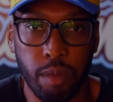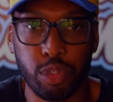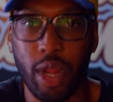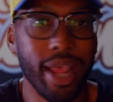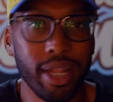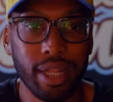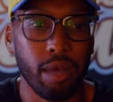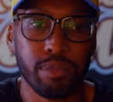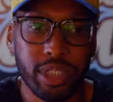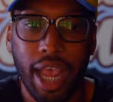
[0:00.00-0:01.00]
I'm
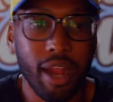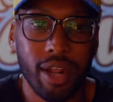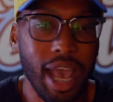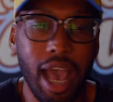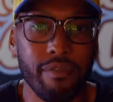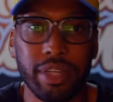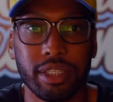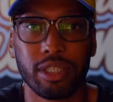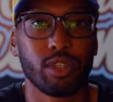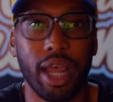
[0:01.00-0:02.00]
tired of
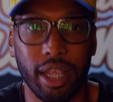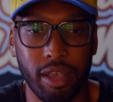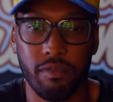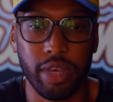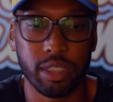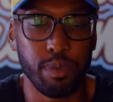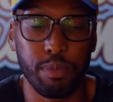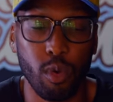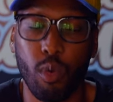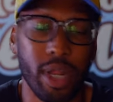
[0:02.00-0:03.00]
having to convince
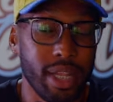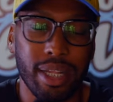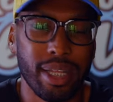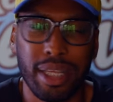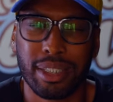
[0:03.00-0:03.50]
people when